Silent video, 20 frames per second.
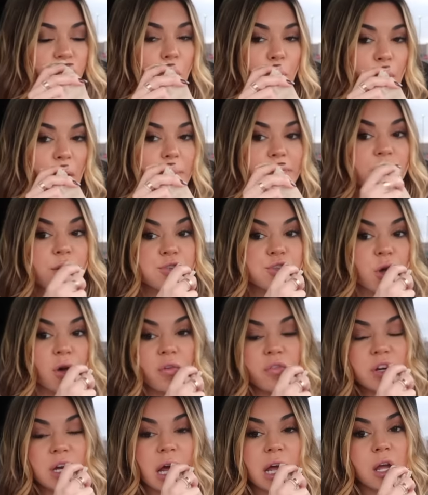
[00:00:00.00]
Probably those
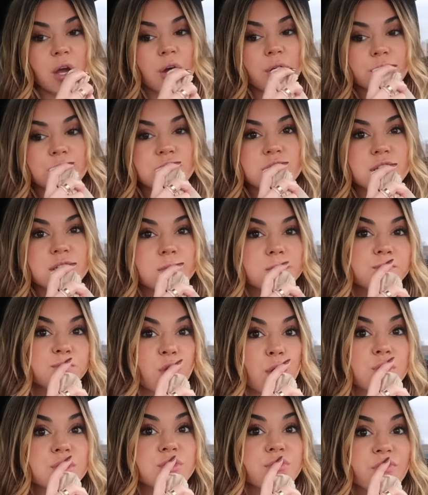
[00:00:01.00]
overnight oats.
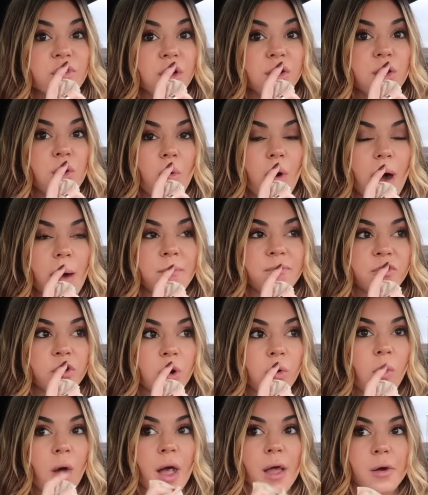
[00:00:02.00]
Those fill you up for
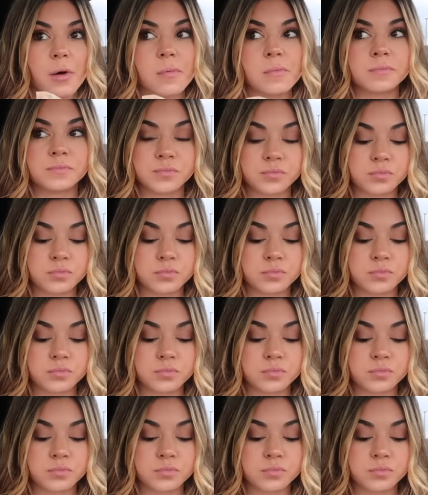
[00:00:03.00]
a while.